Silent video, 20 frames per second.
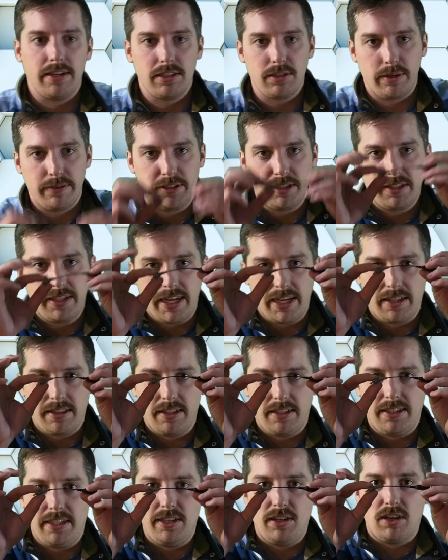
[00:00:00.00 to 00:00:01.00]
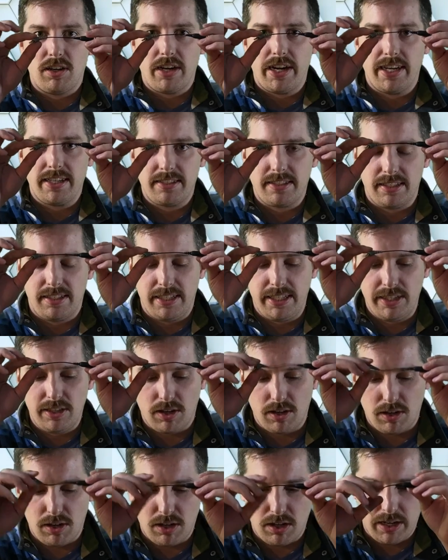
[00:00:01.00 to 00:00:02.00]
so we've just taken the TRS to
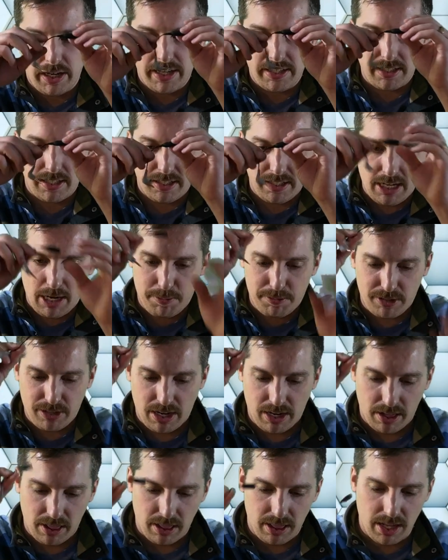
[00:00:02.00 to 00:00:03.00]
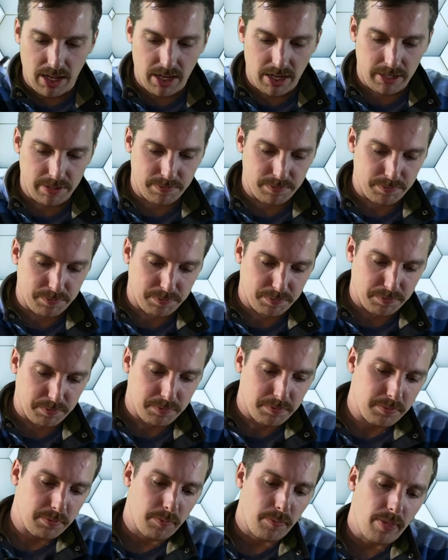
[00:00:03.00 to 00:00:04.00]
Trrs adapter out of the line.
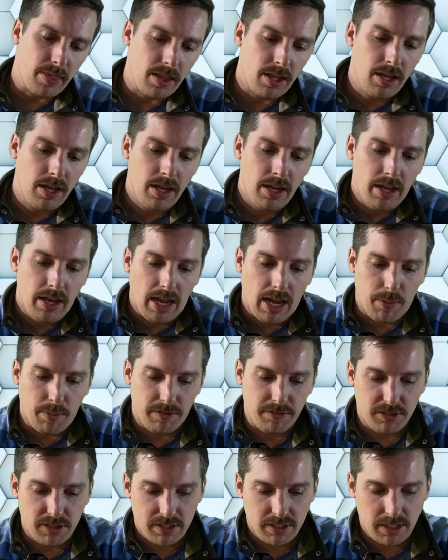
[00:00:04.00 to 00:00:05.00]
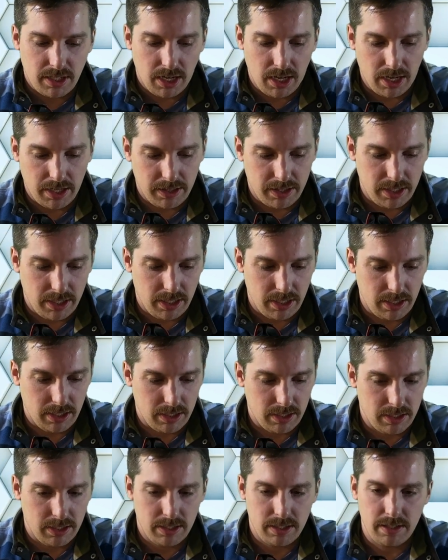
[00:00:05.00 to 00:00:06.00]
And we've just got the
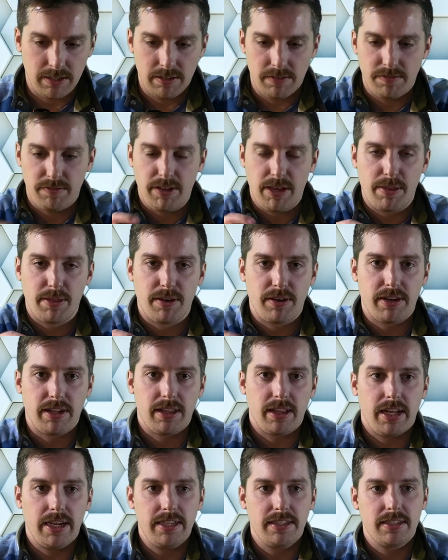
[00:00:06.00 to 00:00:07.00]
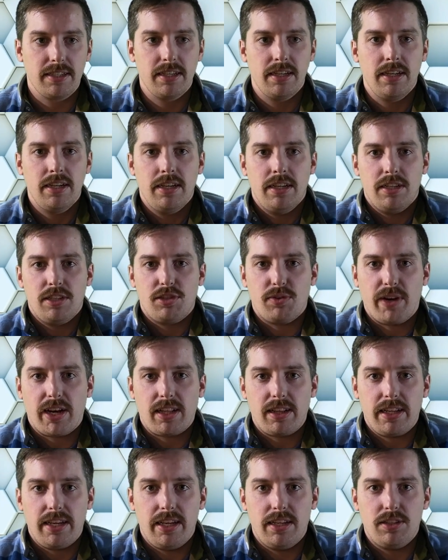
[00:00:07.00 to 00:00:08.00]
V30 Lite
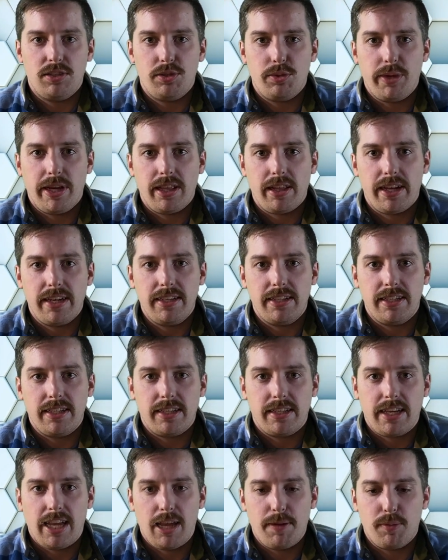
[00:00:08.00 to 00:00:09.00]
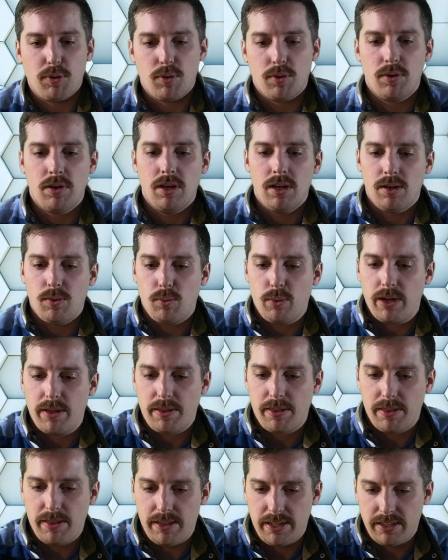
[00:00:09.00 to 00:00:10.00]
directly into a lightning cable with
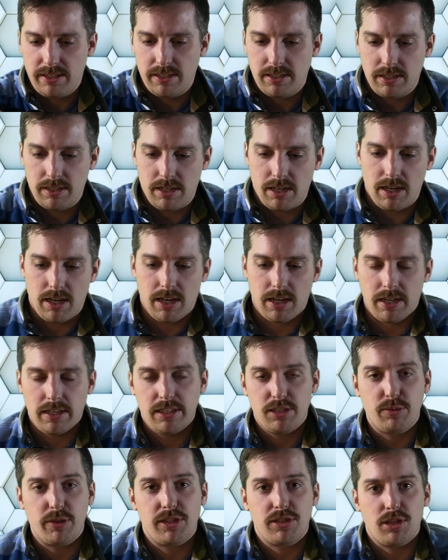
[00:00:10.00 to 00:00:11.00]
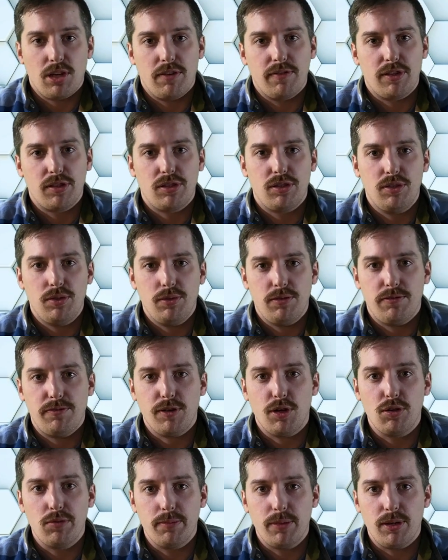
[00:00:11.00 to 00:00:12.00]
this switched over to
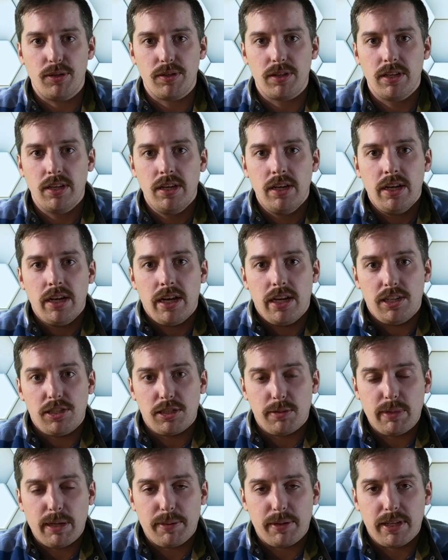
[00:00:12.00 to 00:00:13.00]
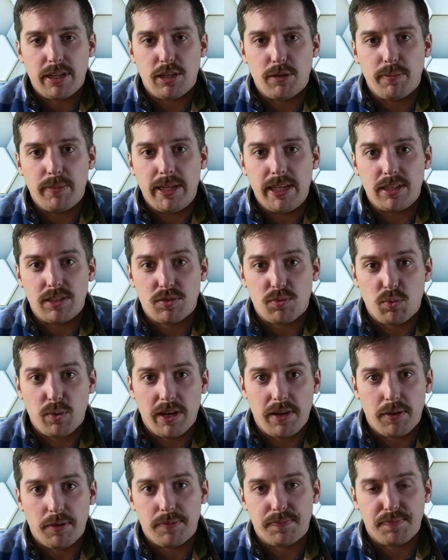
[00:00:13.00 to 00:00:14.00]
phone mode. You should be able to hear me as well.